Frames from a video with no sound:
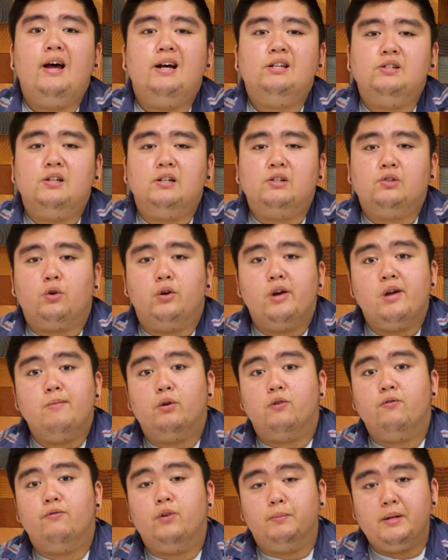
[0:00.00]
and S6 are
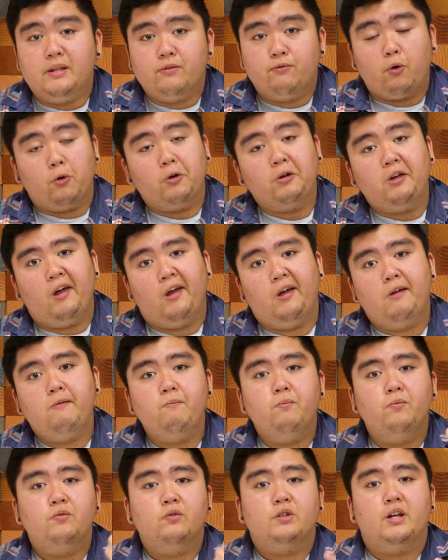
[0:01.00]
able to film in 4K,
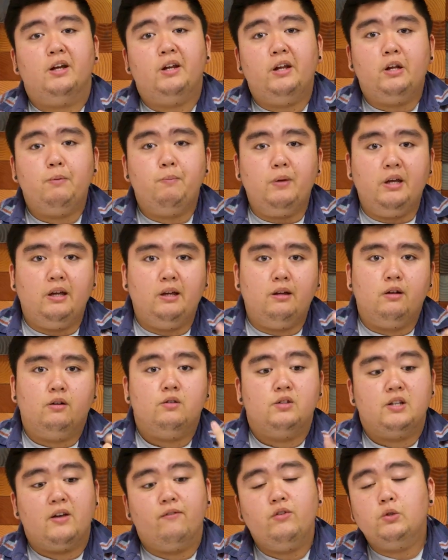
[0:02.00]

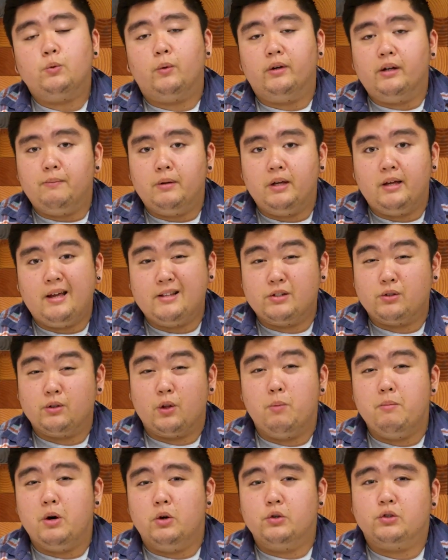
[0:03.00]
1080p, 720p, and
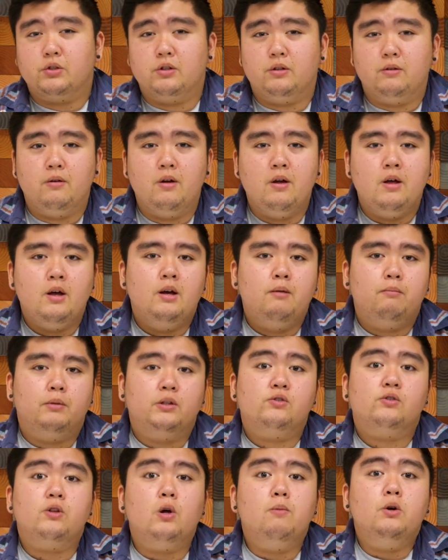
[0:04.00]
slow motion.
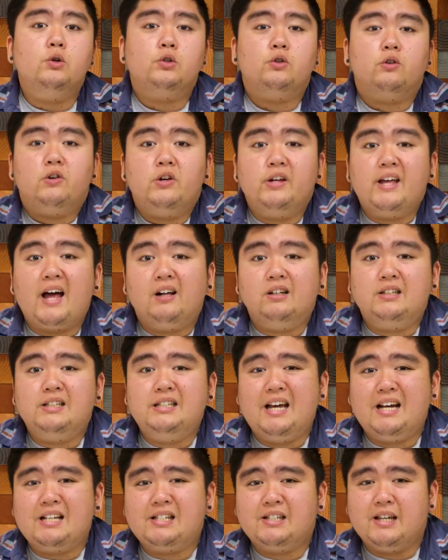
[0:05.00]
But the slow motion on the
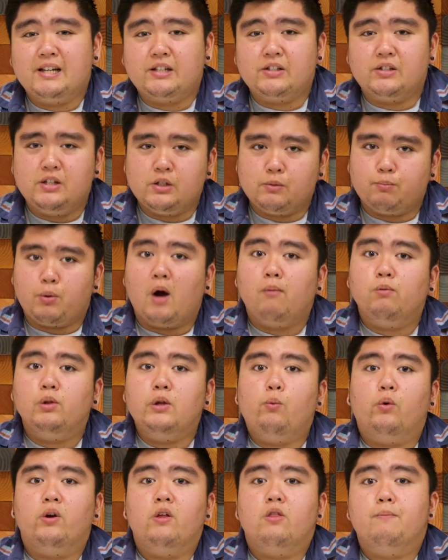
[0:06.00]
Galaxy S6 is
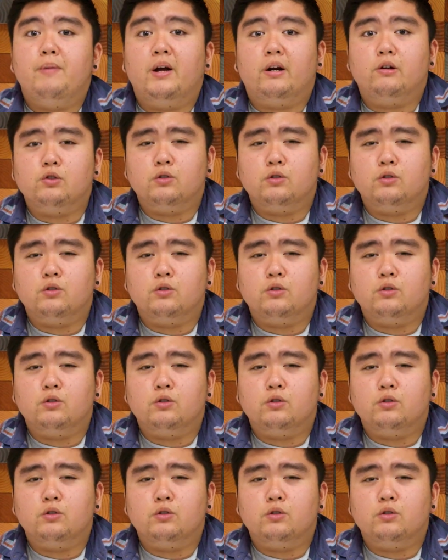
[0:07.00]
probably one of the better